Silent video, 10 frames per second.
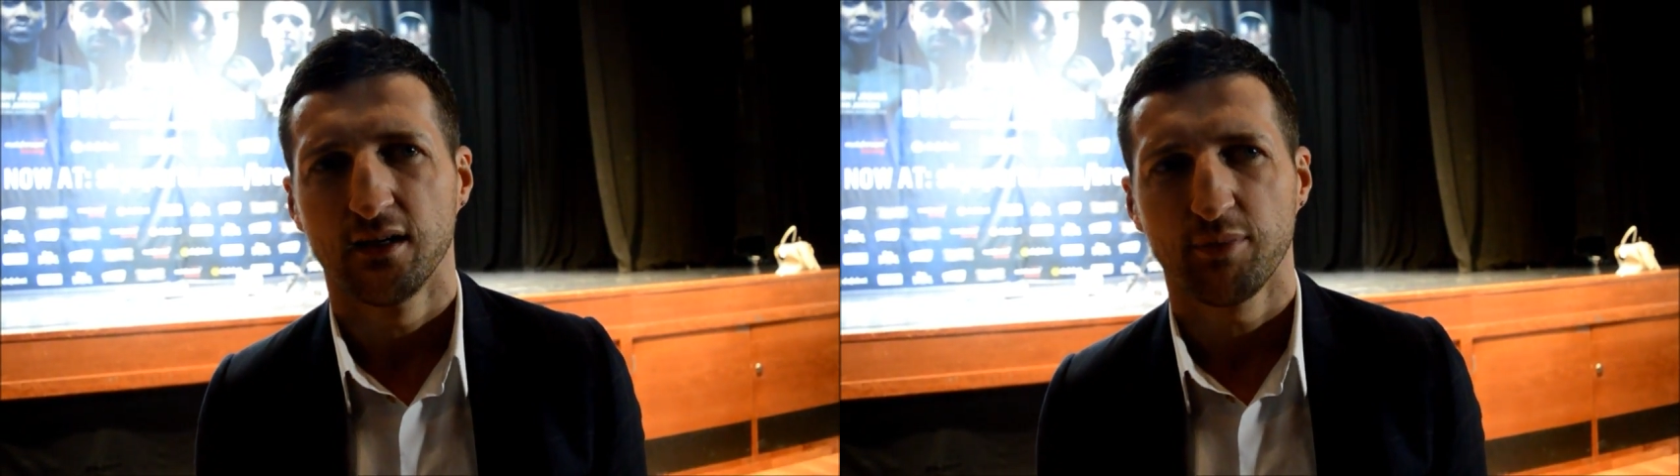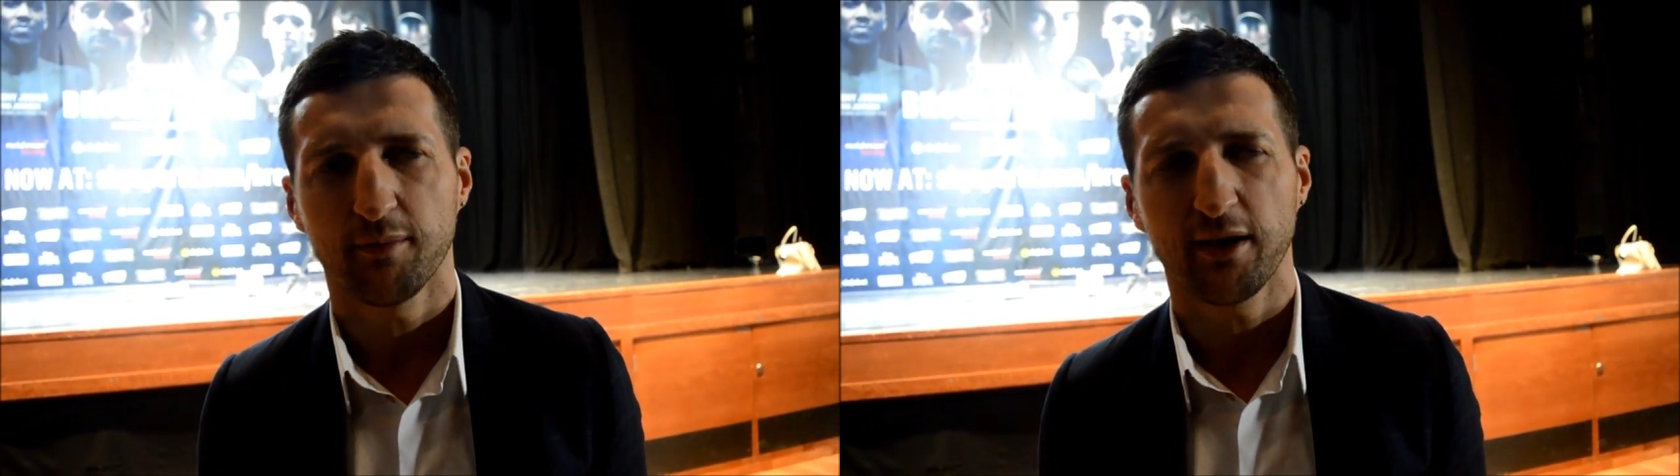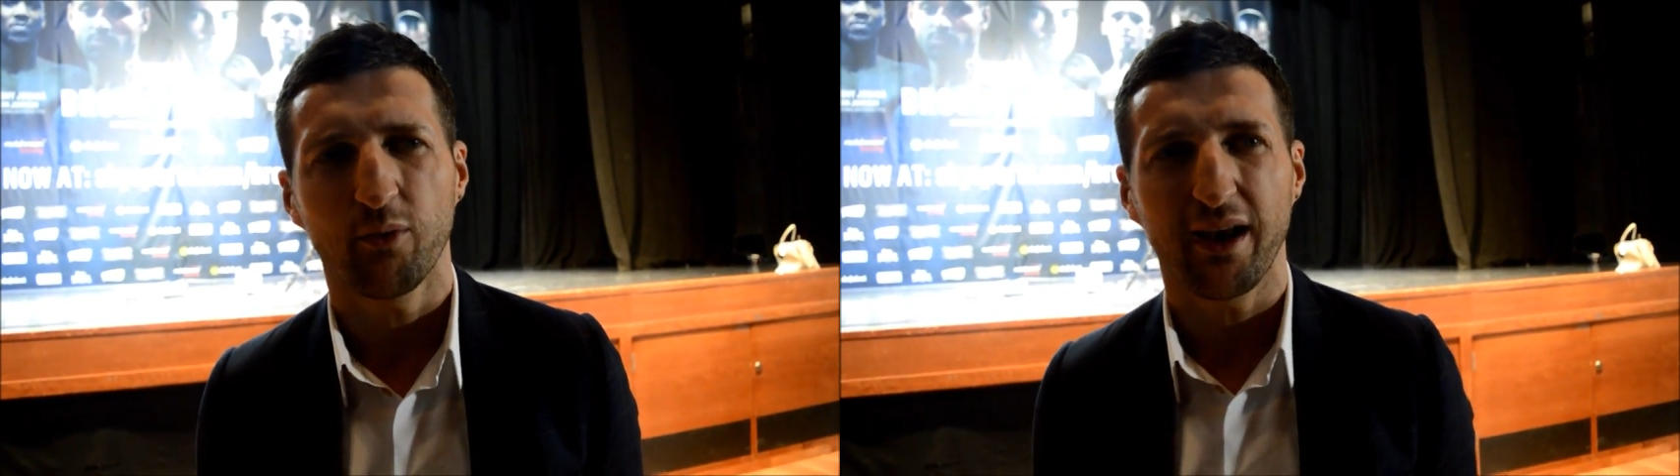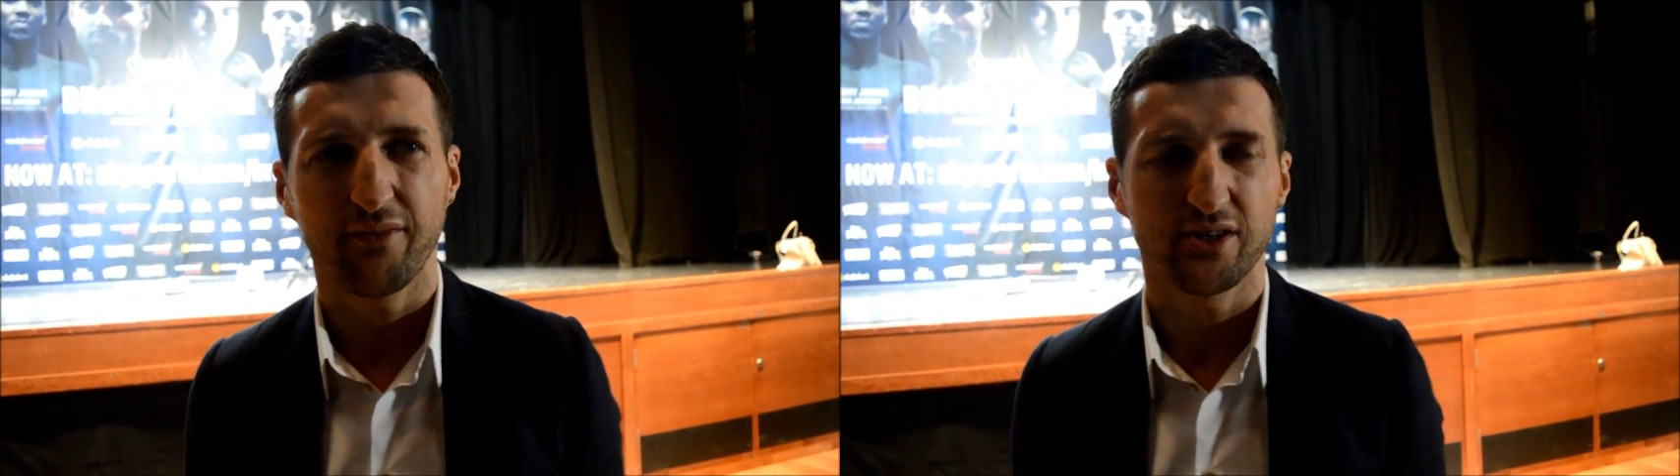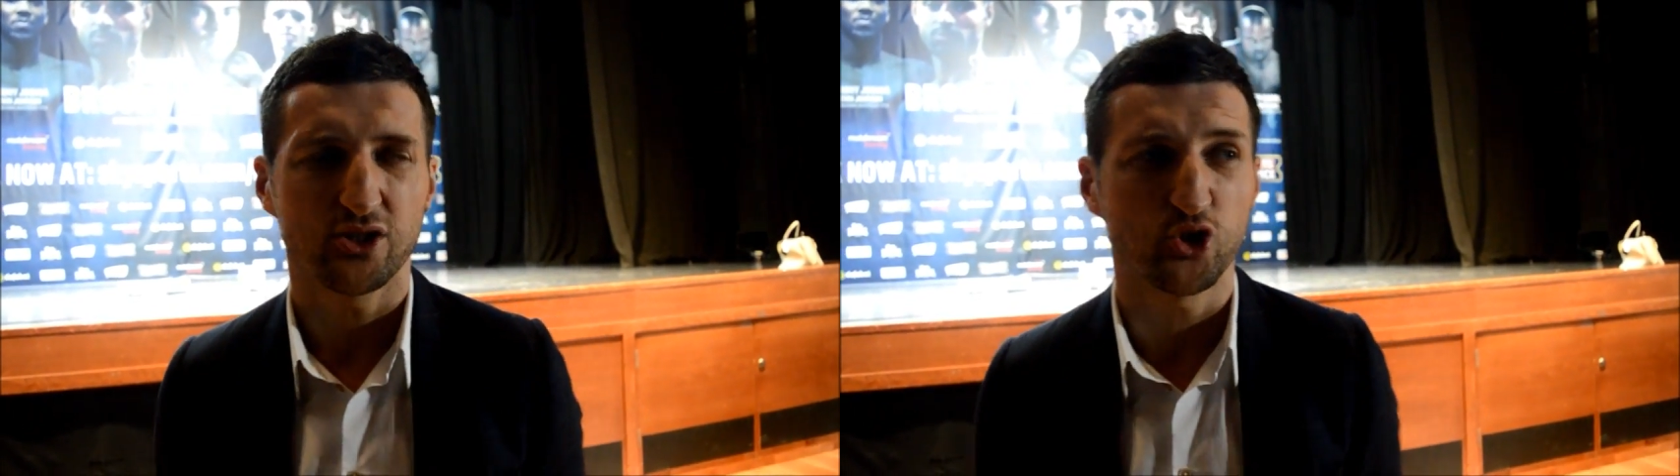But the middleweight
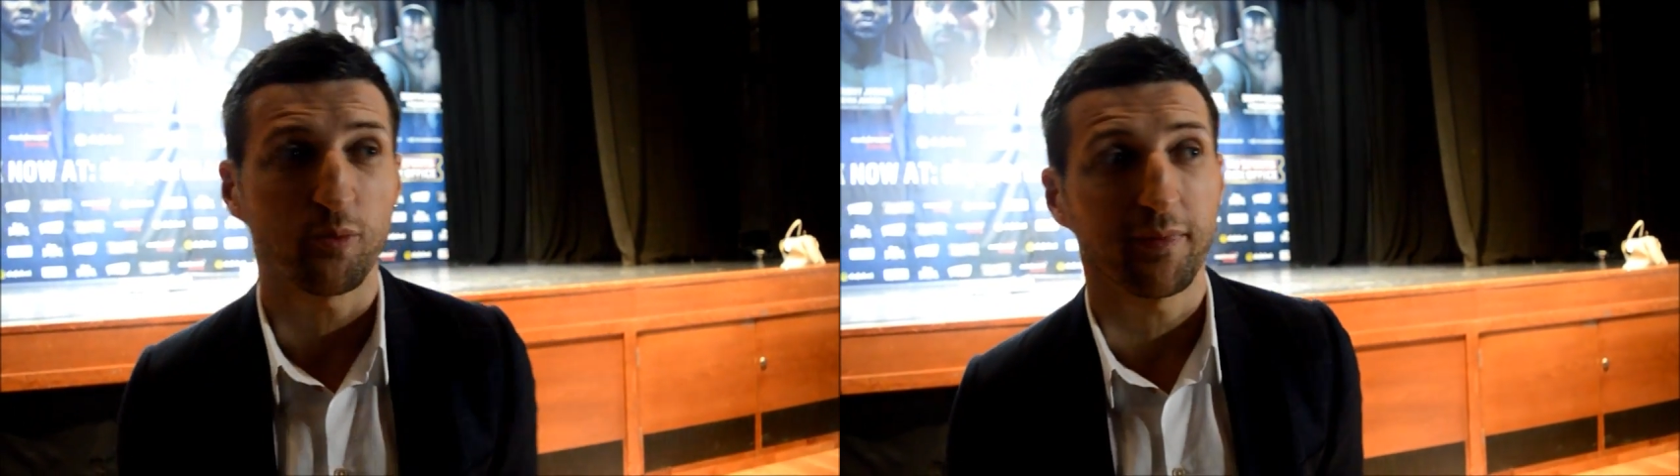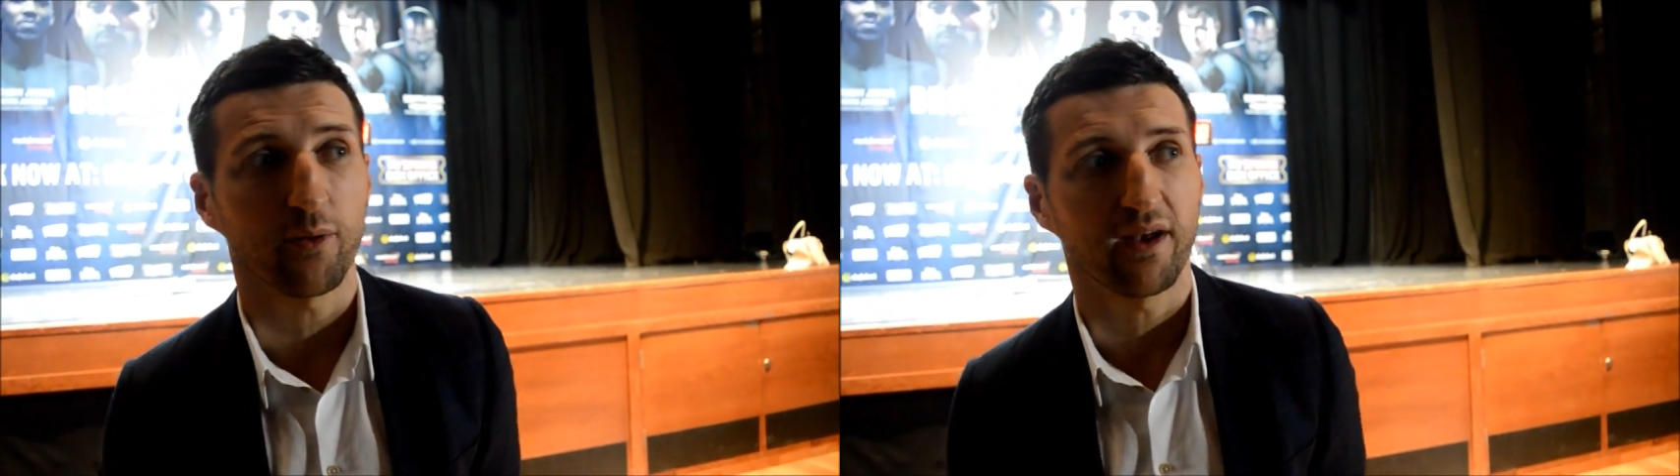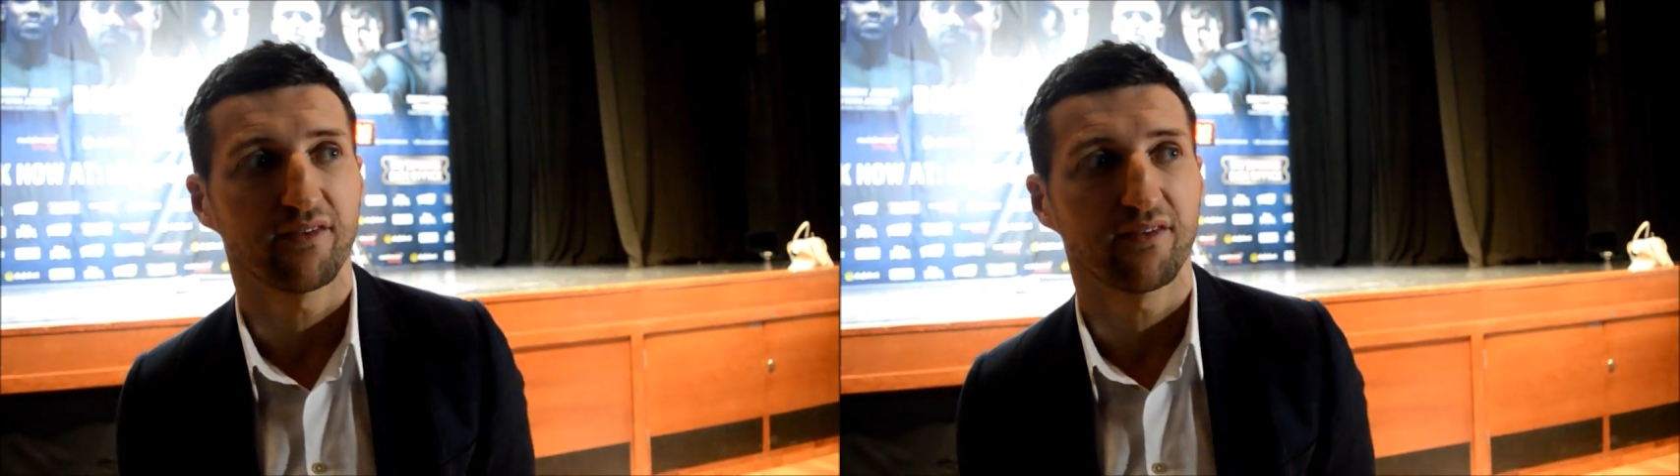division, the super middleweight